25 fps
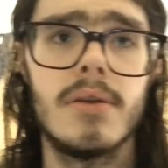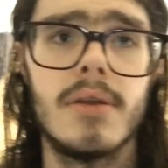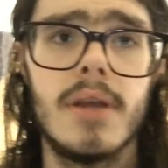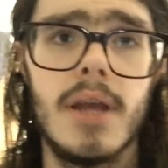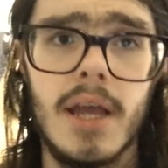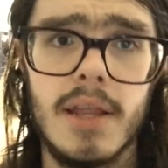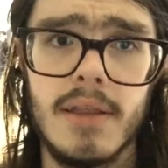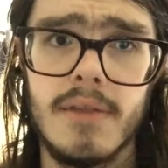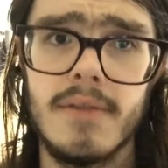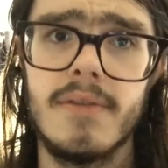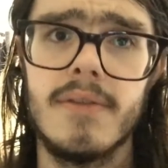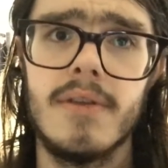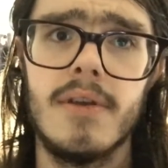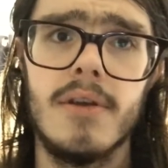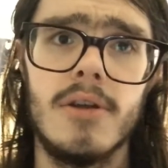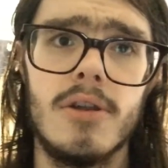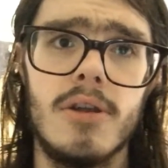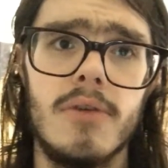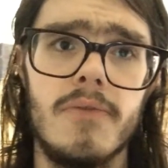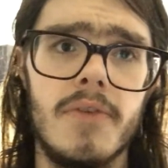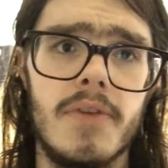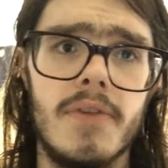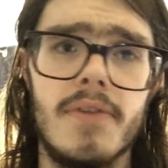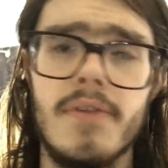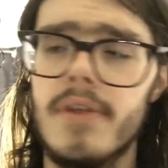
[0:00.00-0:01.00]
At the start,
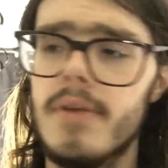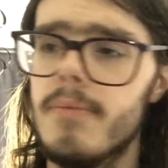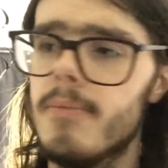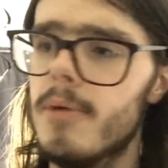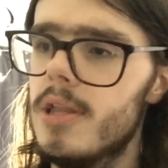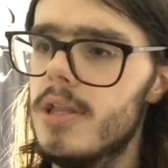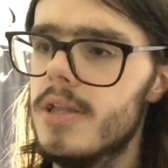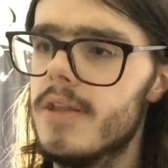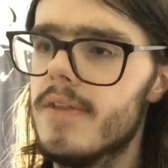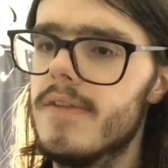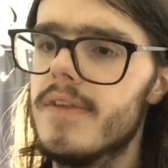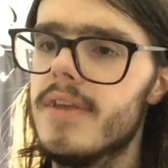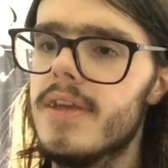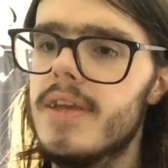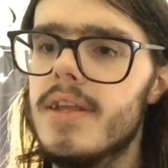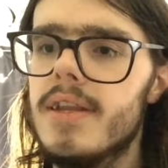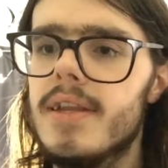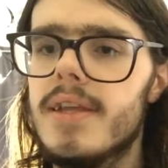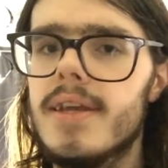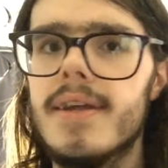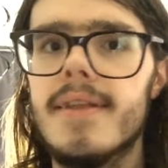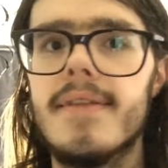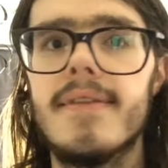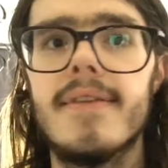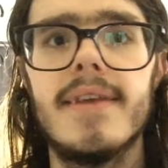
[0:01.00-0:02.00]
obviously, Mullen's kid
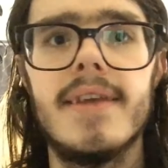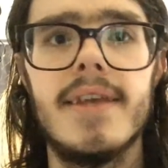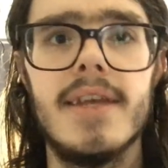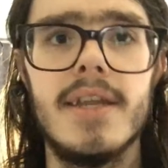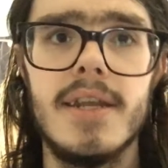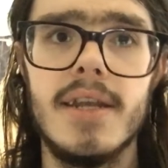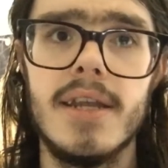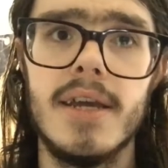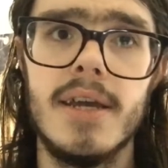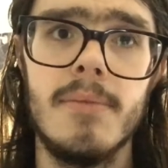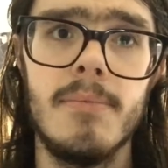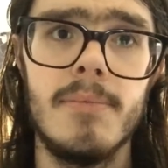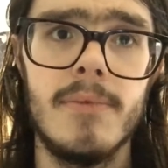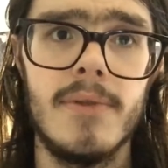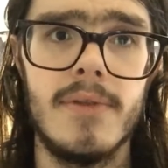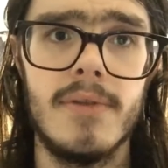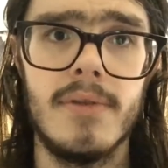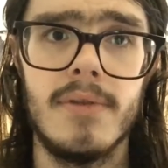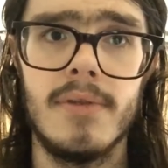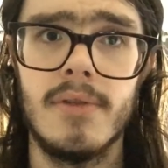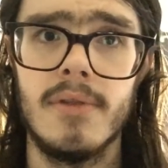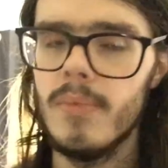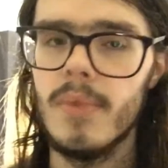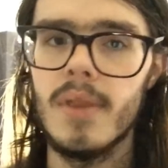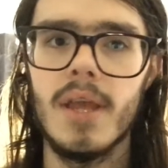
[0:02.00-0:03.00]
gets kidnapped,
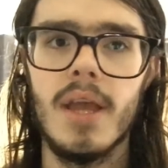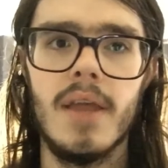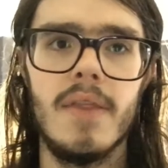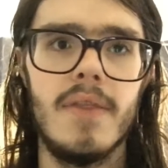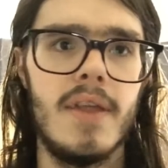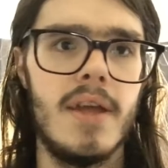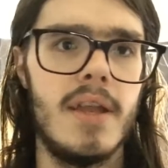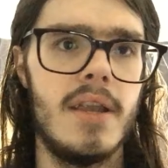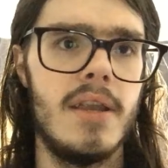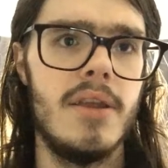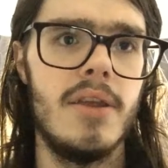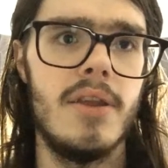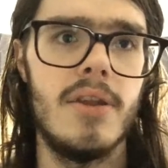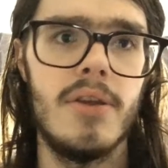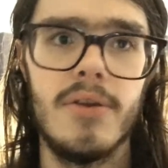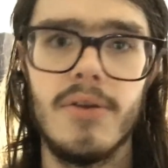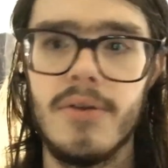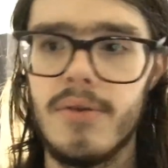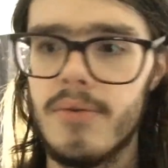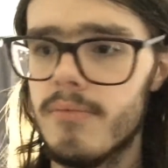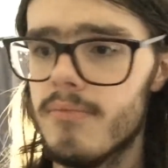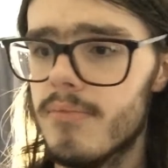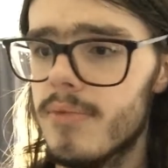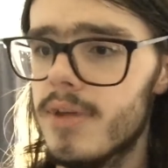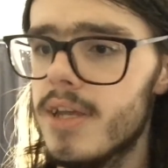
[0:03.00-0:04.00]
and then, you know,
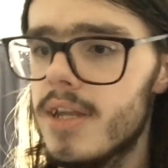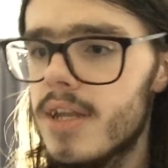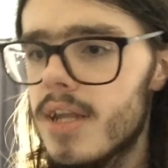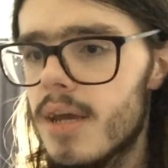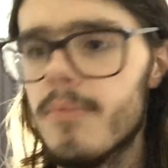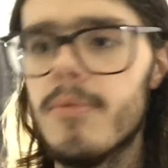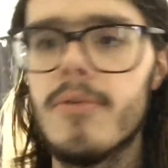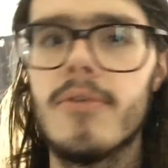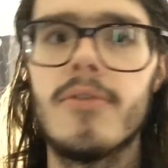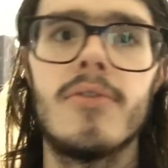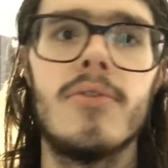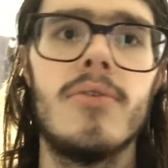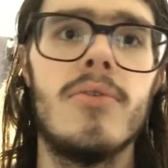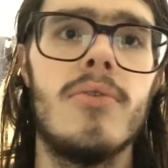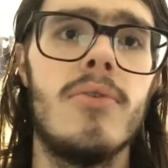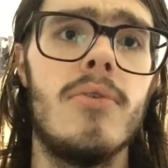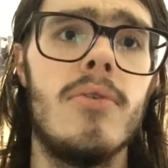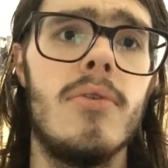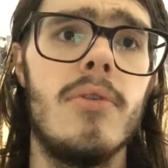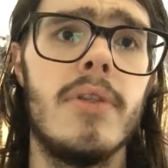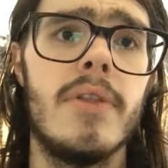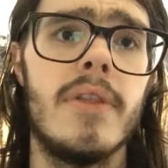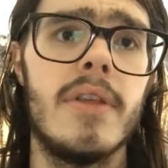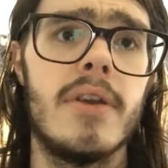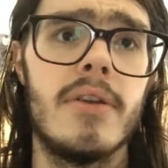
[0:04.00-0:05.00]
kidnappers
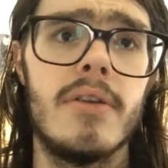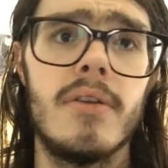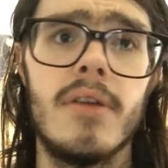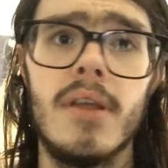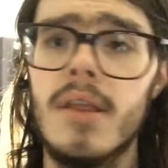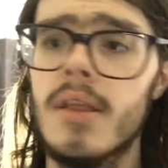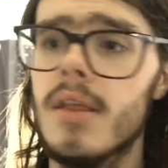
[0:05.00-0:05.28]
call and they